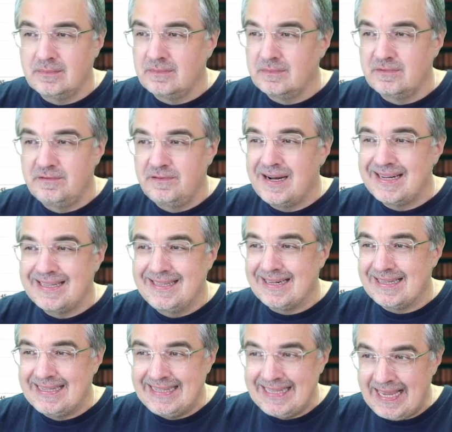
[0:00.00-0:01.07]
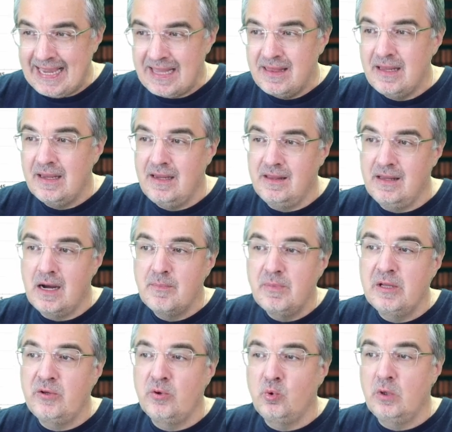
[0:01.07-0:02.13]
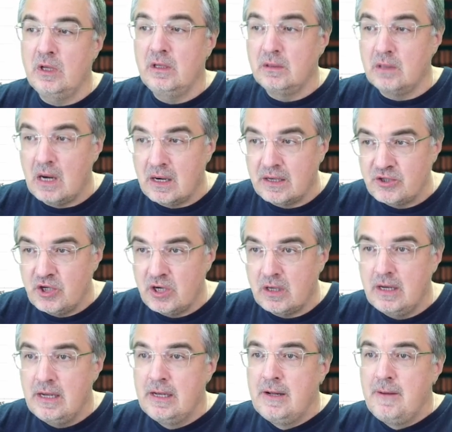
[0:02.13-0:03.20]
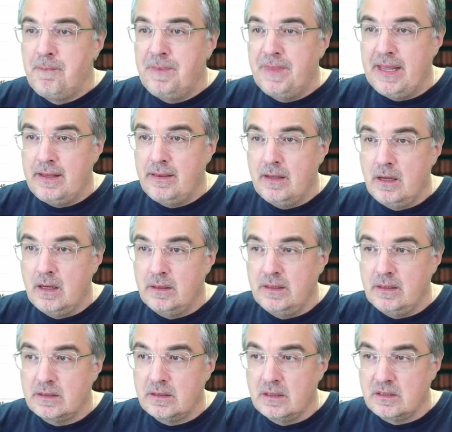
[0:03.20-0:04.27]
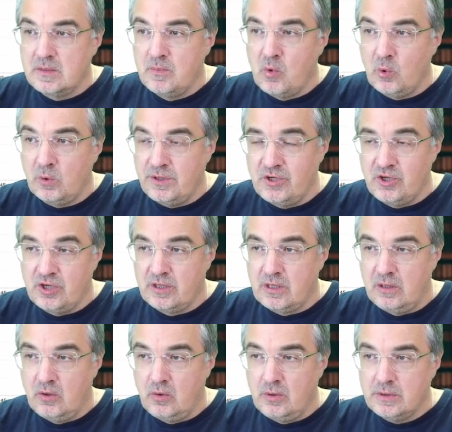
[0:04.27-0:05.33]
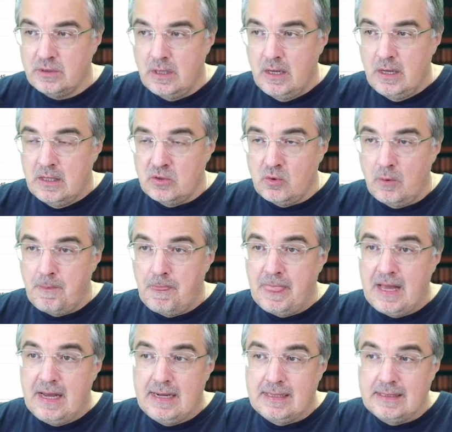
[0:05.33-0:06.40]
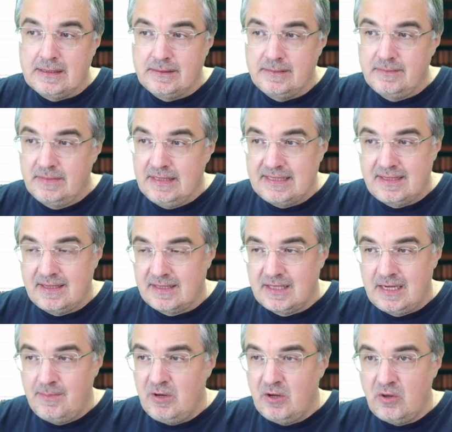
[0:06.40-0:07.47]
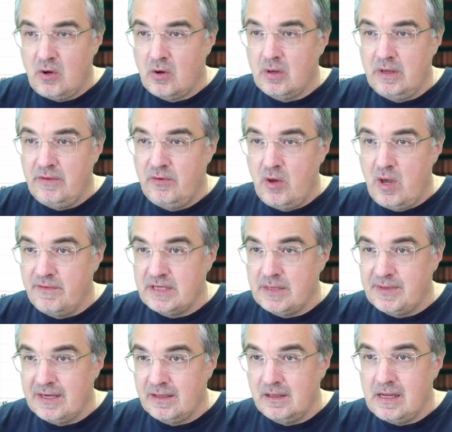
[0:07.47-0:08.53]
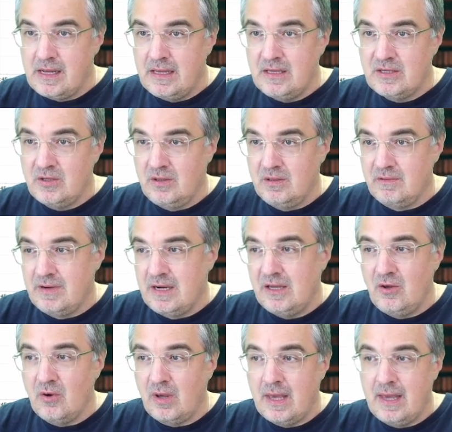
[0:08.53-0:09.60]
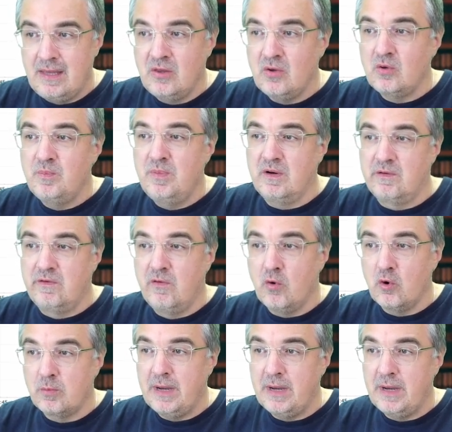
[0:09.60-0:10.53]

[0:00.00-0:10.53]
factor 10 in amplitude larger than this small digital noise. So this extremely, you know, if you have something like this, in fact, you cannot perform